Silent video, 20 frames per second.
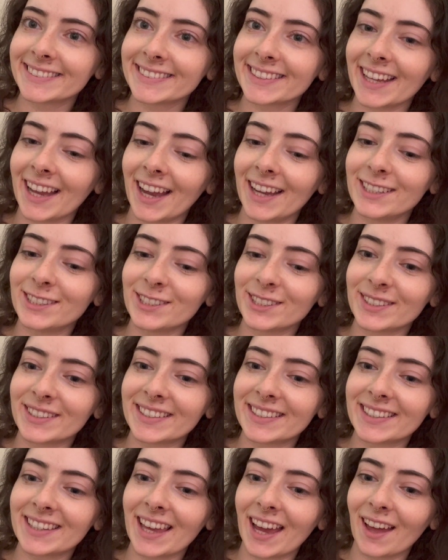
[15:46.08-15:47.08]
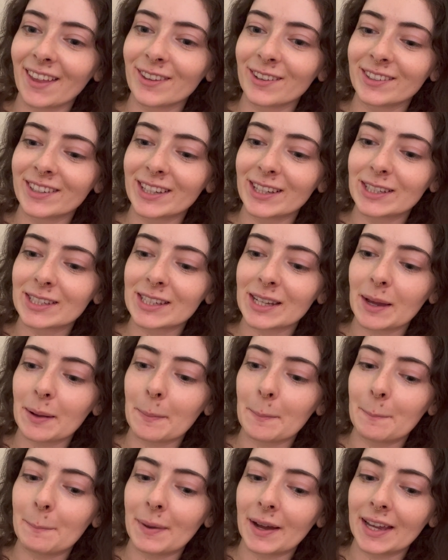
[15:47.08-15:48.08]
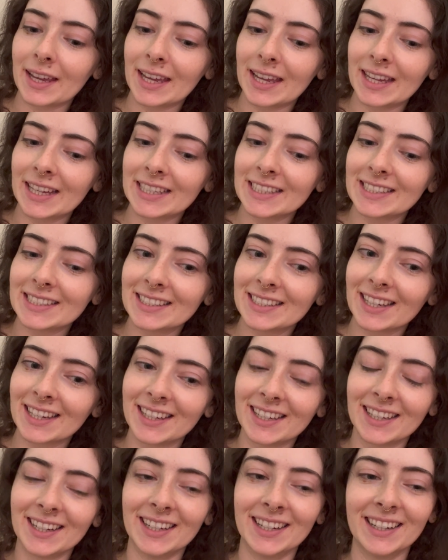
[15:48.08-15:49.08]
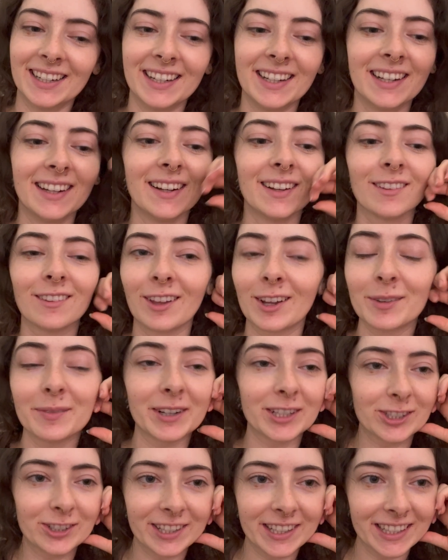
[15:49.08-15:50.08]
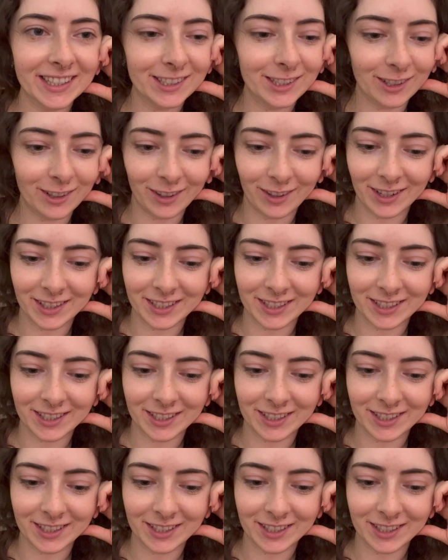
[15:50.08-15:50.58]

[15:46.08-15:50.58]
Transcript: I just gathered it by hand. A lot of measuring, took a lot of